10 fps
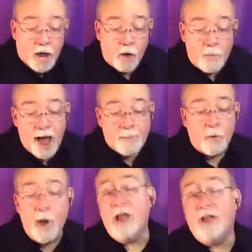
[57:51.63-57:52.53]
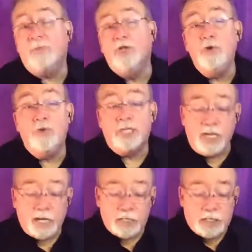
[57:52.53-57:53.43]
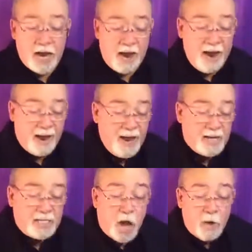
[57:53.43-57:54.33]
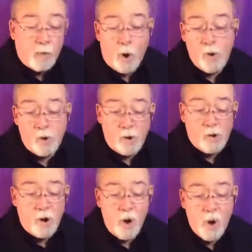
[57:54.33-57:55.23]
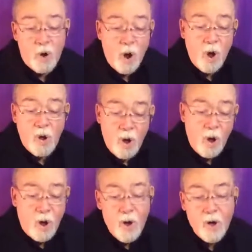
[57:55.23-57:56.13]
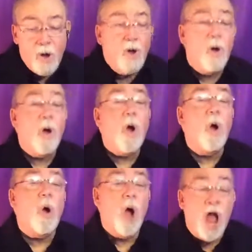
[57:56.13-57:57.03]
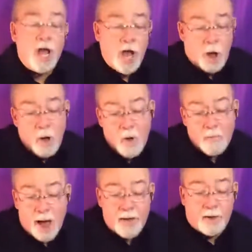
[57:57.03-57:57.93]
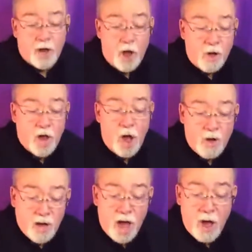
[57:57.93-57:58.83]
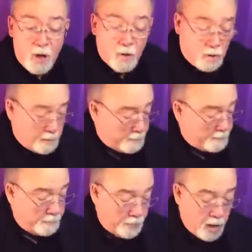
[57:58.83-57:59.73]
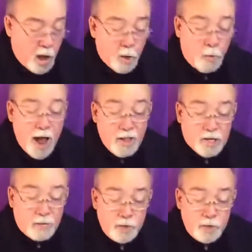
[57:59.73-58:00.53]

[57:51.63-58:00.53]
Oh mama, welcome to the 60s. Oh, oh, oh, oh, oh. Go mama, go, go, go. Welcome